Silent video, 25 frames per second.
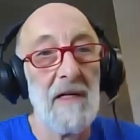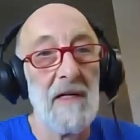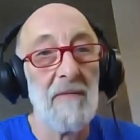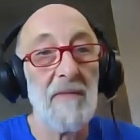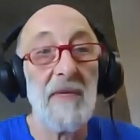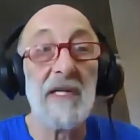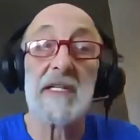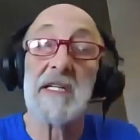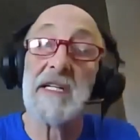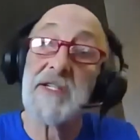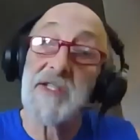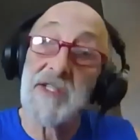
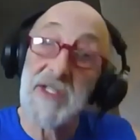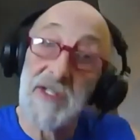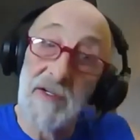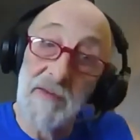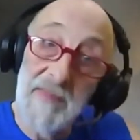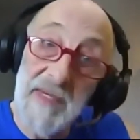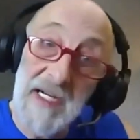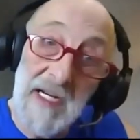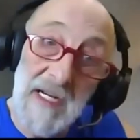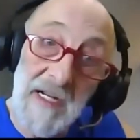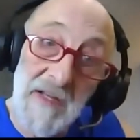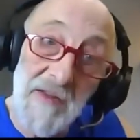Because so
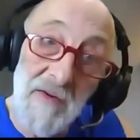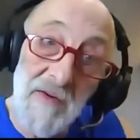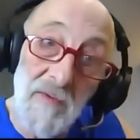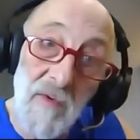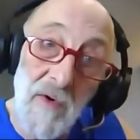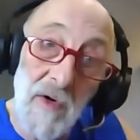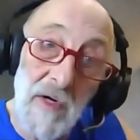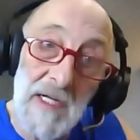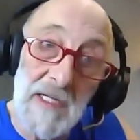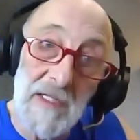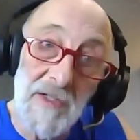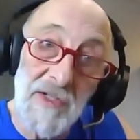many of the
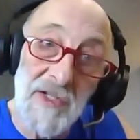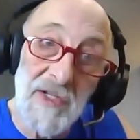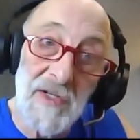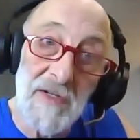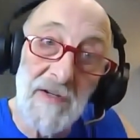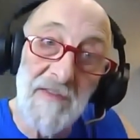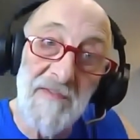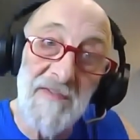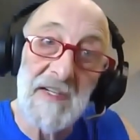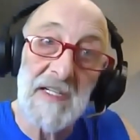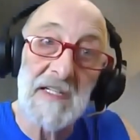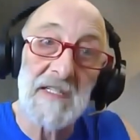royals
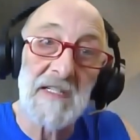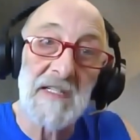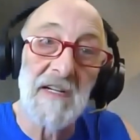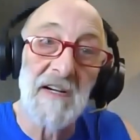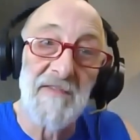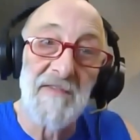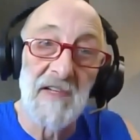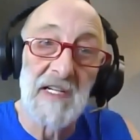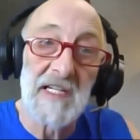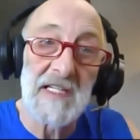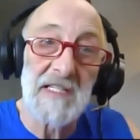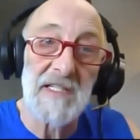are
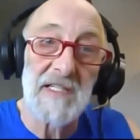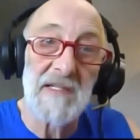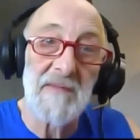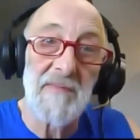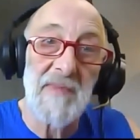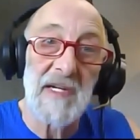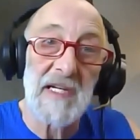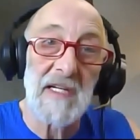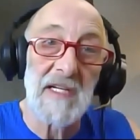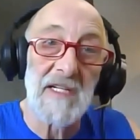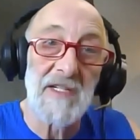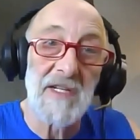afflicted
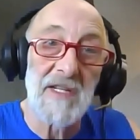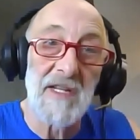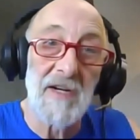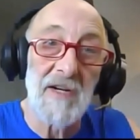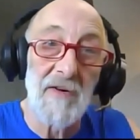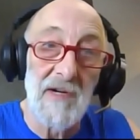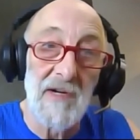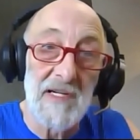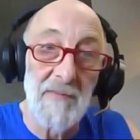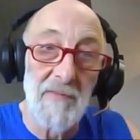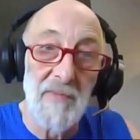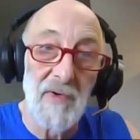because of
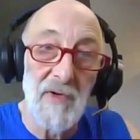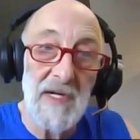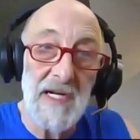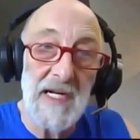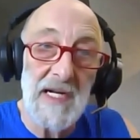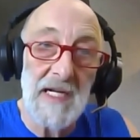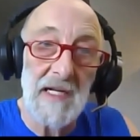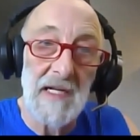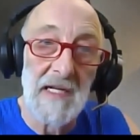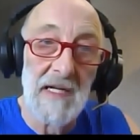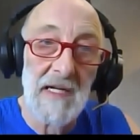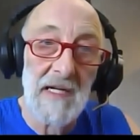their
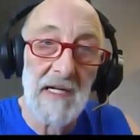inbreeding.